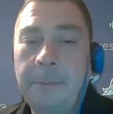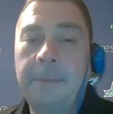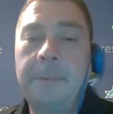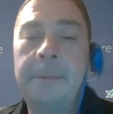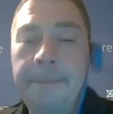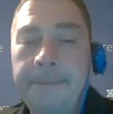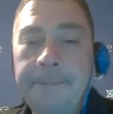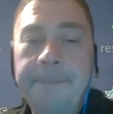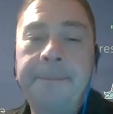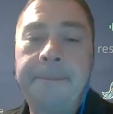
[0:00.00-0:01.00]

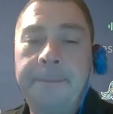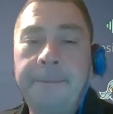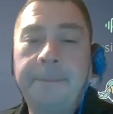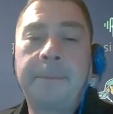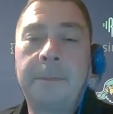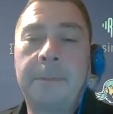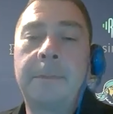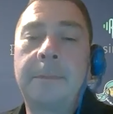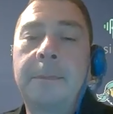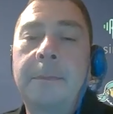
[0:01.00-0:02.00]

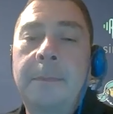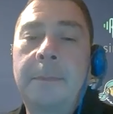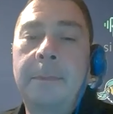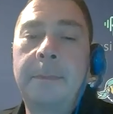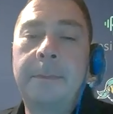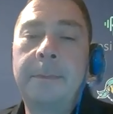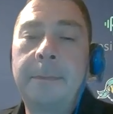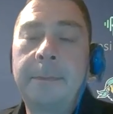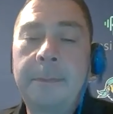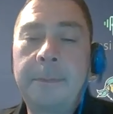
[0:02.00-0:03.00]

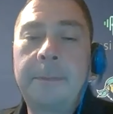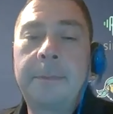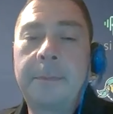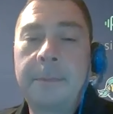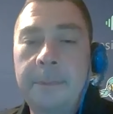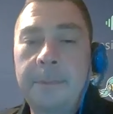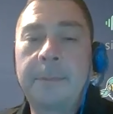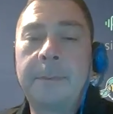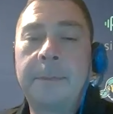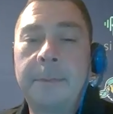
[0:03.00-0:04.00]

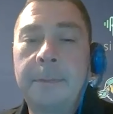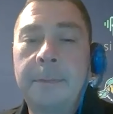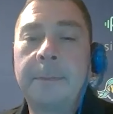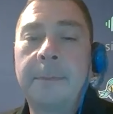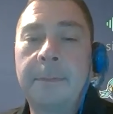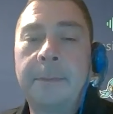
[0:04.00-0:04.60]
This person isn't speaking.